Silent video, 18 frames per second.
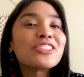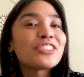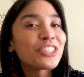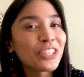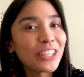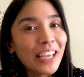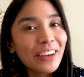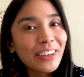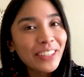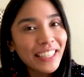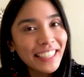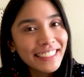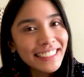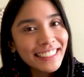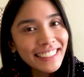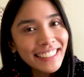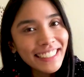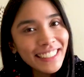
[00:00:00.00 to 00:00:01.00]
Check out
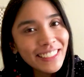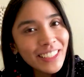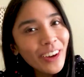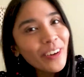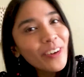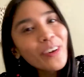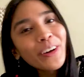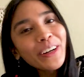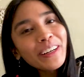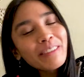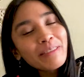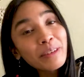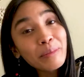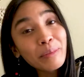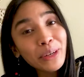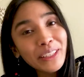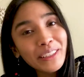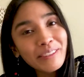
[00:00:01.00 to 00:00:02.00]
kingcd.org for
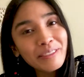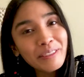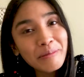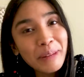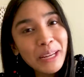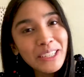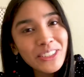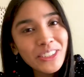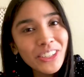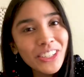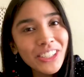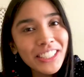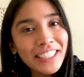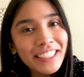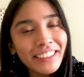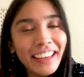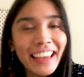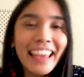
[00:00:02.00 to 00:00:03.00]
more information,
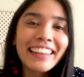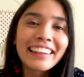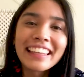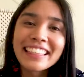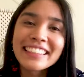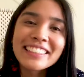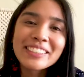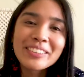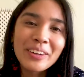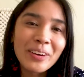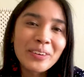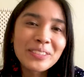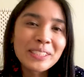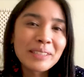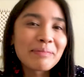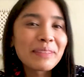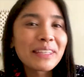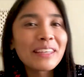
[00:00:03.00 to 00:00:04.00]
and let's grow
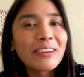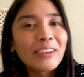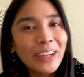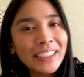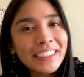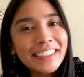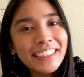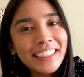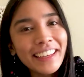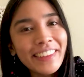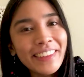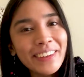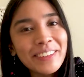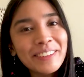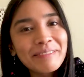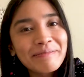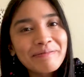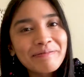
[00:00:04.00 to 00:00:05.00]
something great together.